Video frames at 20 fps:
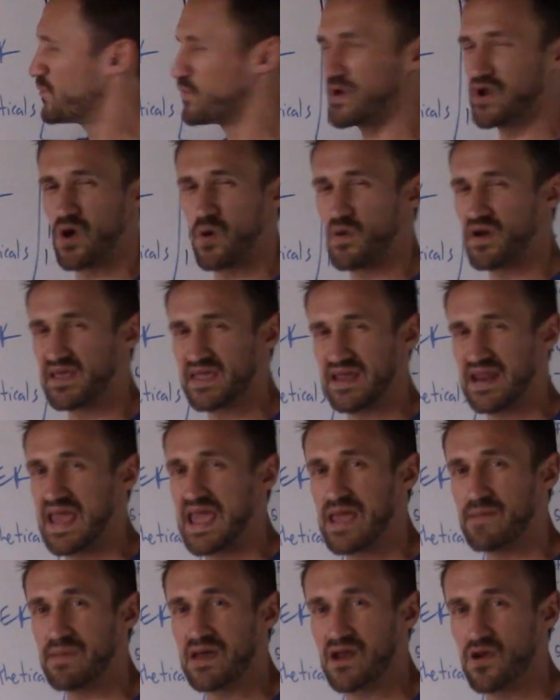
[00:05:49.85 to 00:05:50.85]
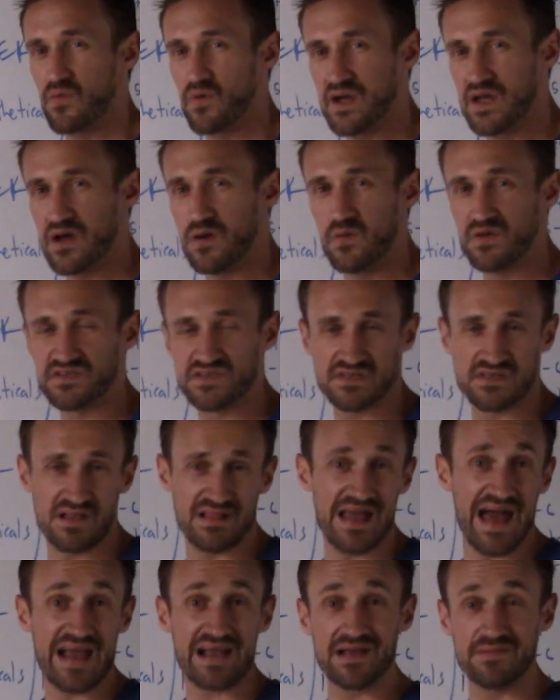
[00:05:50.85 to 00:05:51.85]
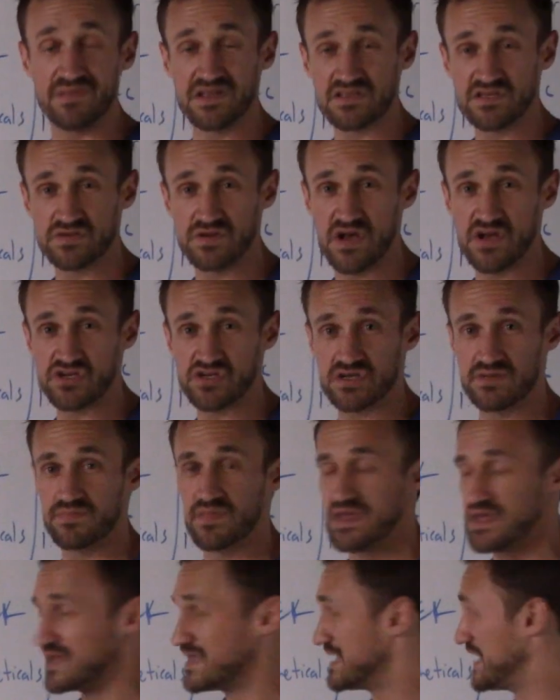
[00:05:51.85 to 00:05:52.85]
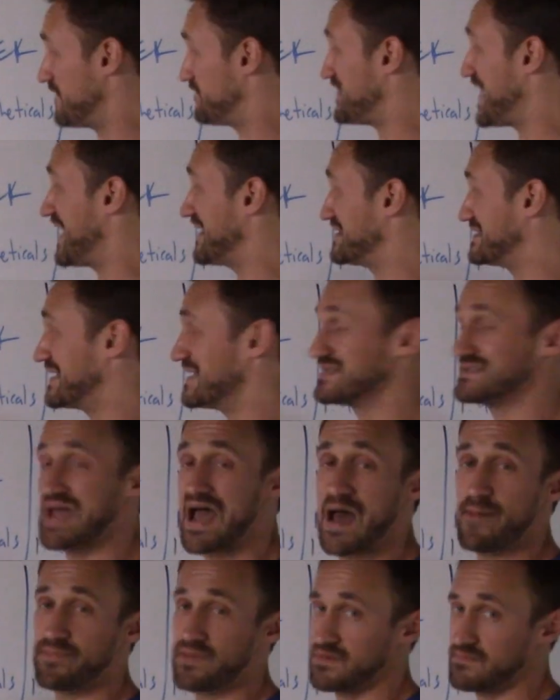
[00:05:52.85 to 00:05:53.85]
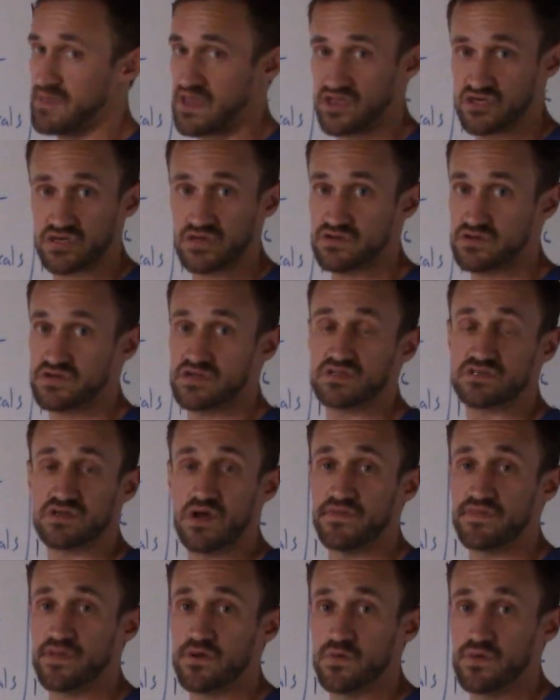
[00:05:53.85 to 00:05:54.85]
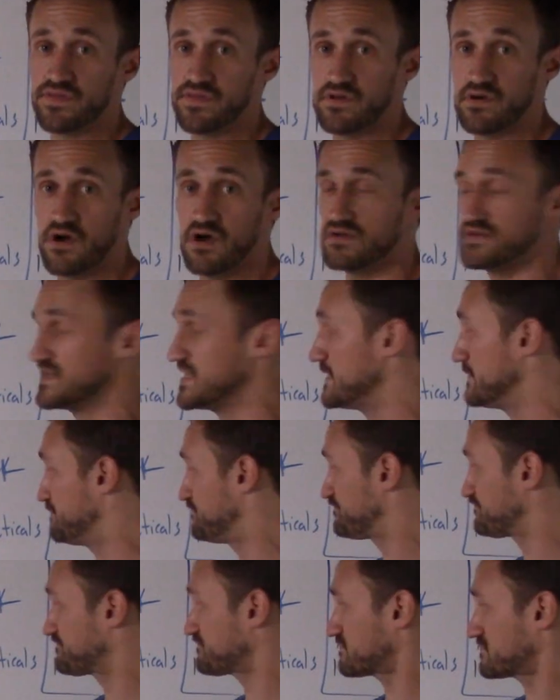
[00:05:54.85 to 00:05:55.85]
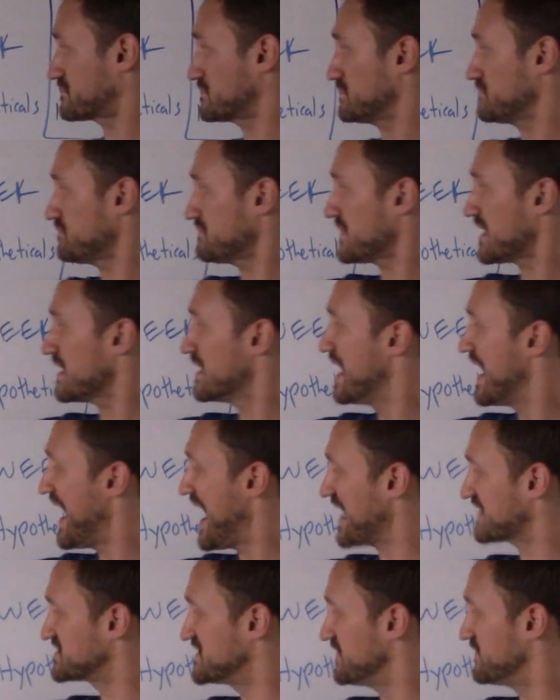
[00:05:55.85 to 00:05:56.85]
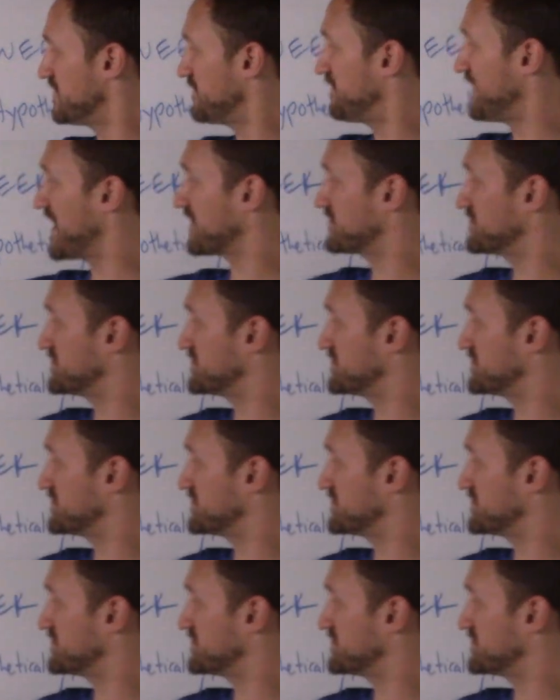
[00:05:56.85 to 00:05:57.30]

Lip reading: We don't want to get amenorrhea, which is a lack of menstruation. If that does happen, make sure you're consulting with your RD. Activity factor